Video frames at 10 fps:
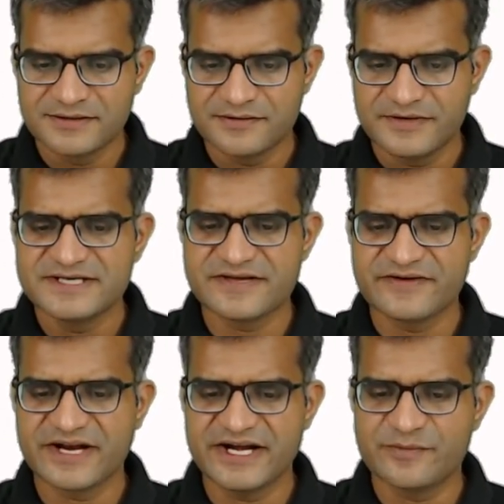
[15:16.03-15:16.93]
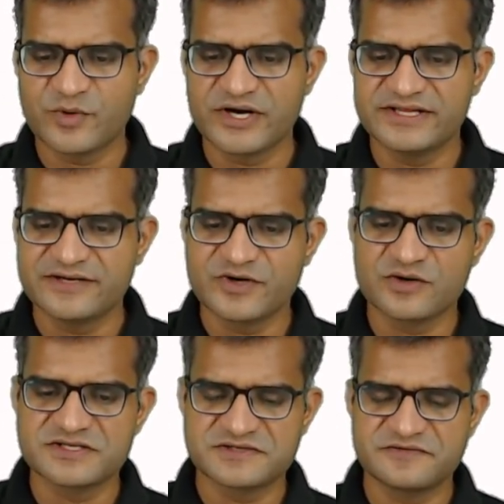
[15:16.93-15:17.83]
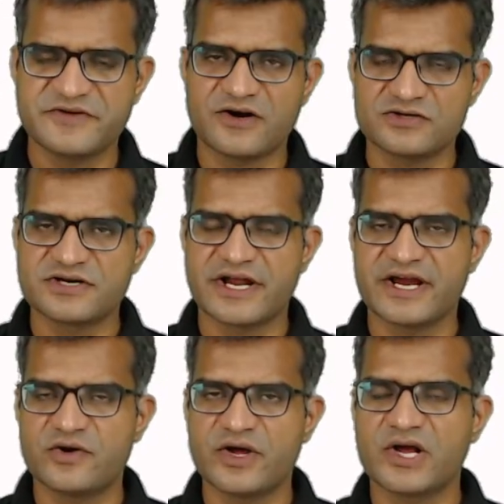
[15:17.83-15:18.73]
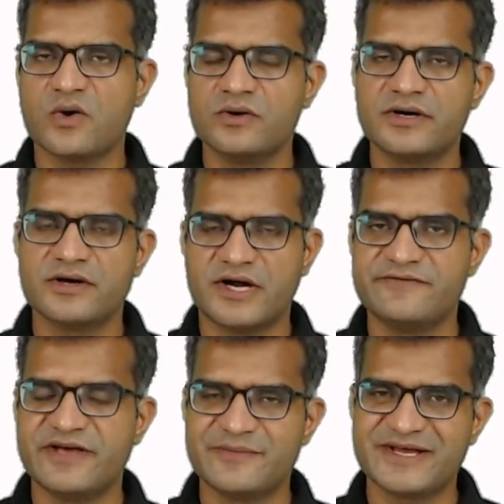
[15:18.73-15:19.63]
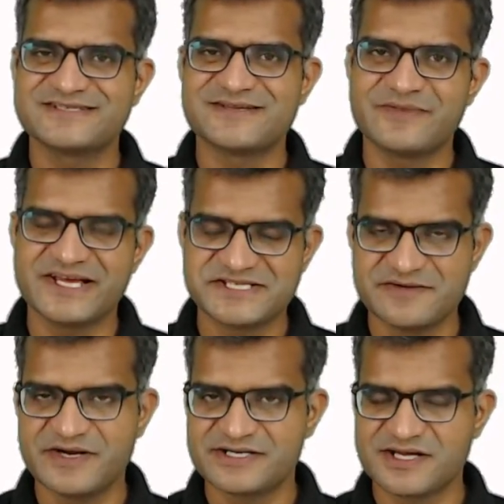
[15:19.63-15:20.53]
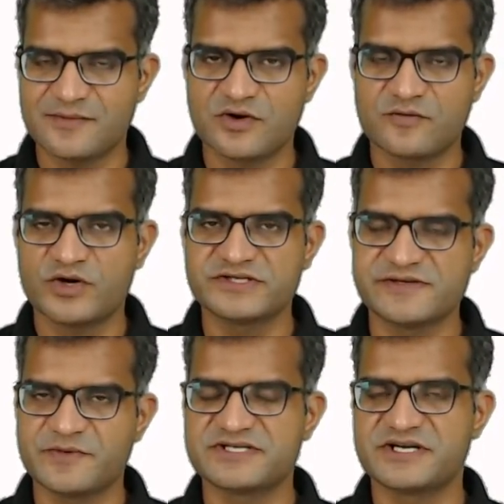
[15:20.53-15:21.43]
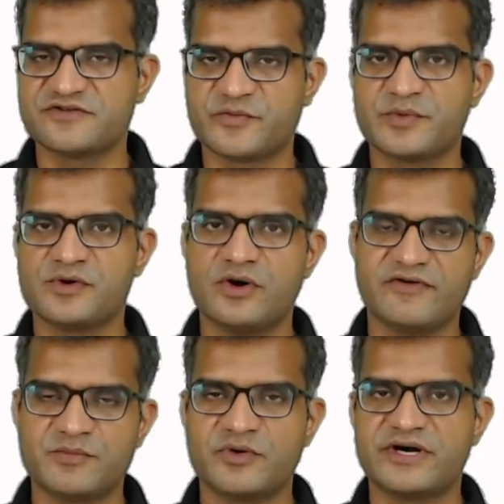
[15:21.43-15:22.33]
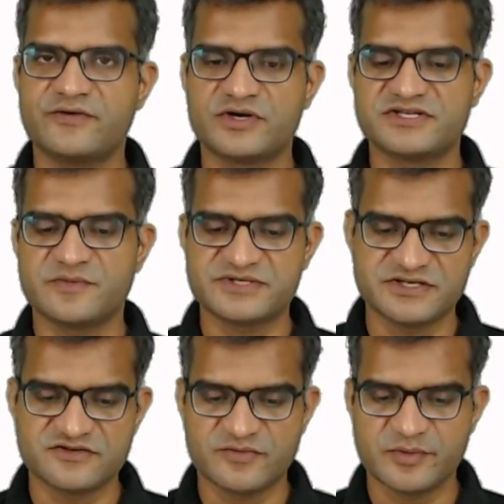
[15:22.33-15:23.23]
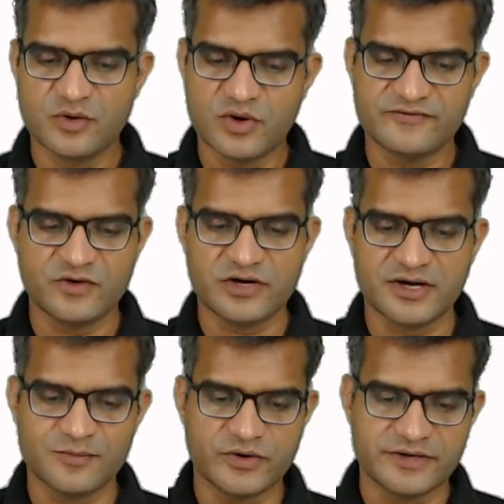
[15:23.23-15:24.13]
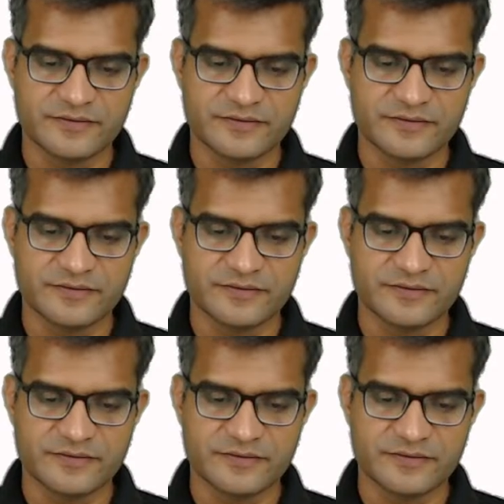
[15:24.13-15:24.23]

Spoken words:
is giving 98.93 because we are also taking into account and we are making some guesstimates about what is the percentage of people who have uploaded and what is the percentage of people who have not uploaded.